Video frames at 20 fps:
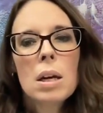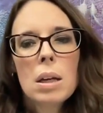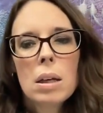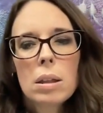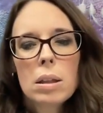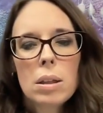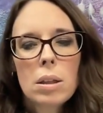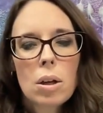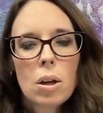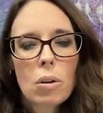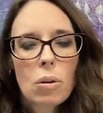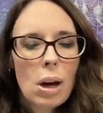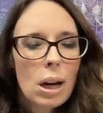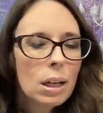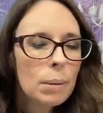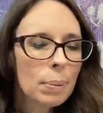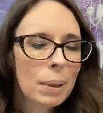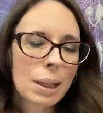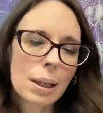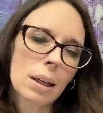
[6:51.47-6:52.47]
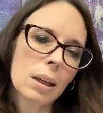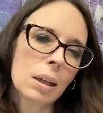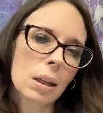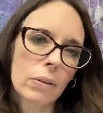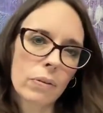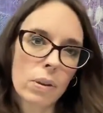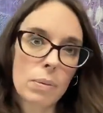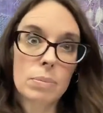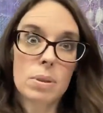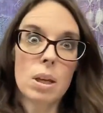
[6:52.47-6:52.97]
anybody can
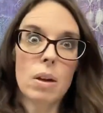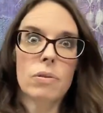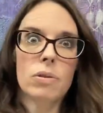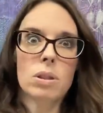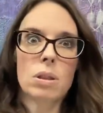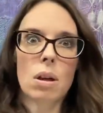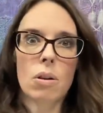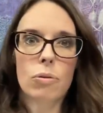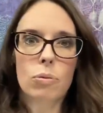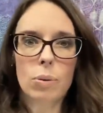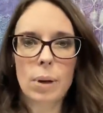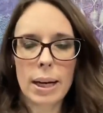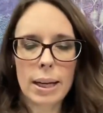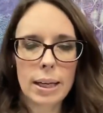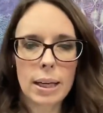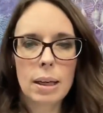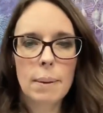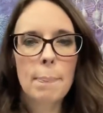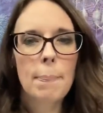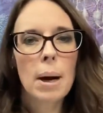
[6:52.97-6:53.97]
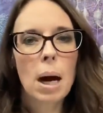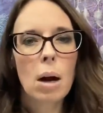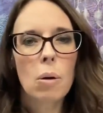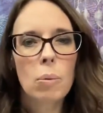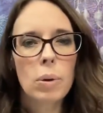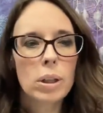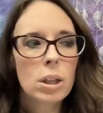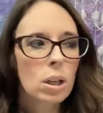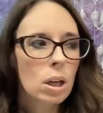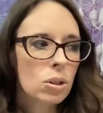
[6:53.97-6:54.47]
give themselves self Reiki, but
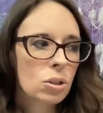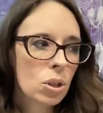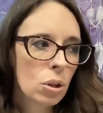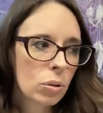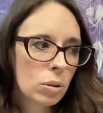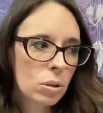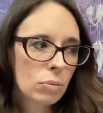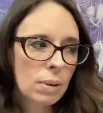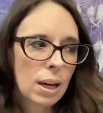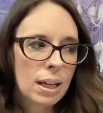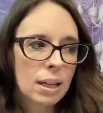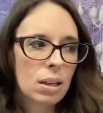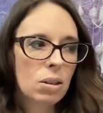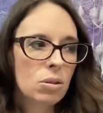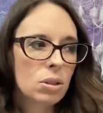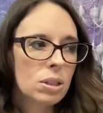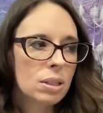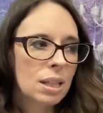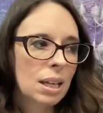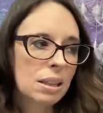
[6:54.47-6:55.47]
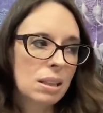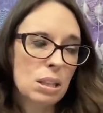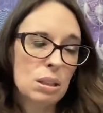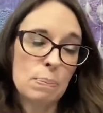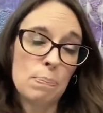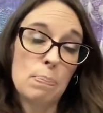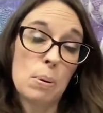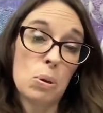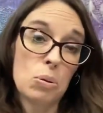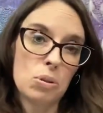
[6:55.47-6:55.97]
when you're attuned to Reiki, you just get
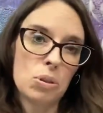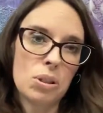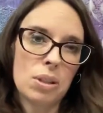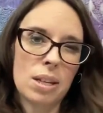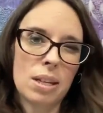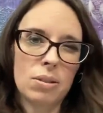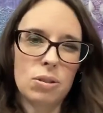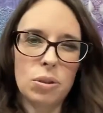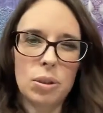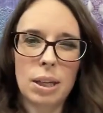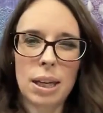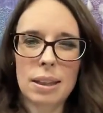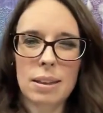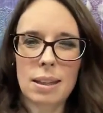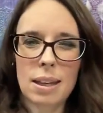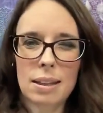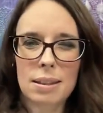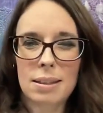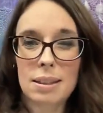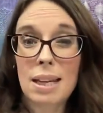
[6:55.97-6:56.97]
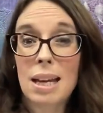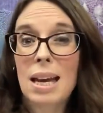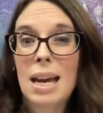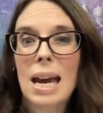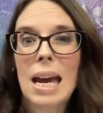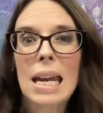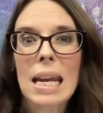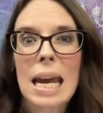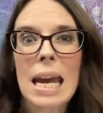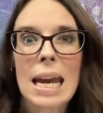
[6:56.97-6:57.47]
this boost, you get this
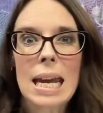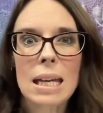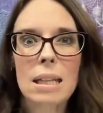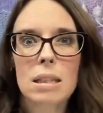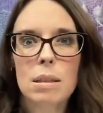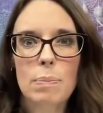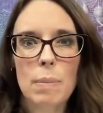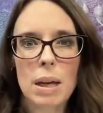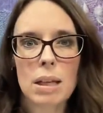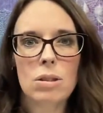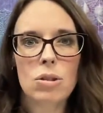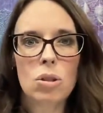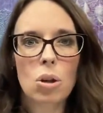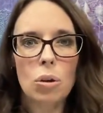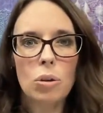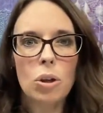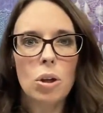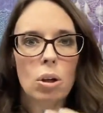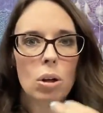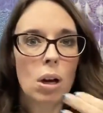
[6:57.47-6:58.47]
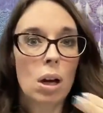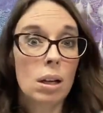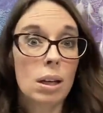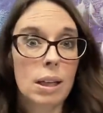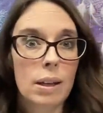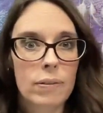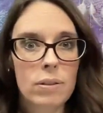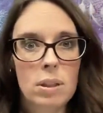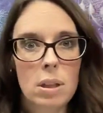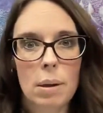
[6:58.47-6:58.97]
enhancement. So your
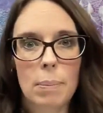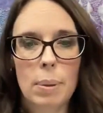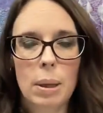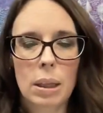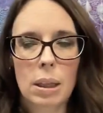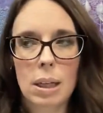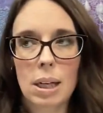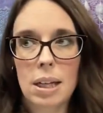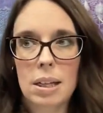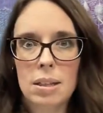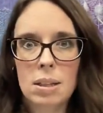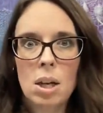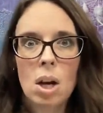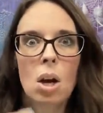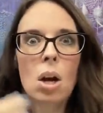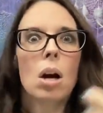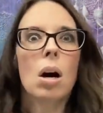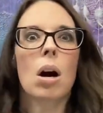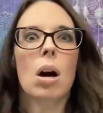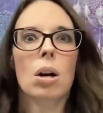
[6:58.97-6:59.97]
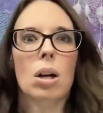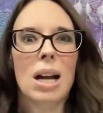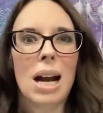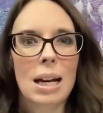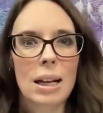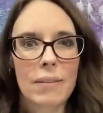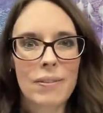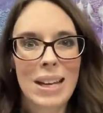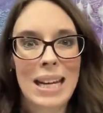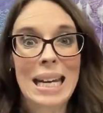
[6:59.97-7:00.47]
gifts and abilities are
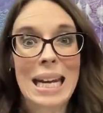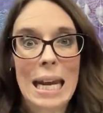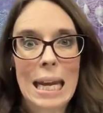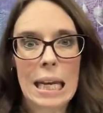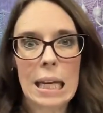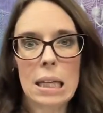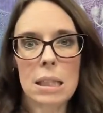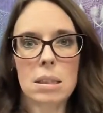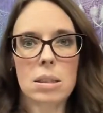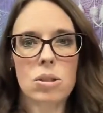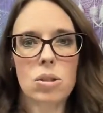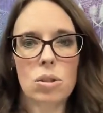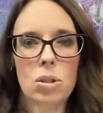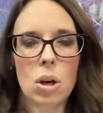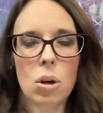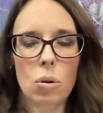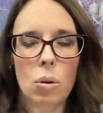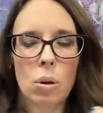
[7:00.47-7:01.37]
kind of enhanced. So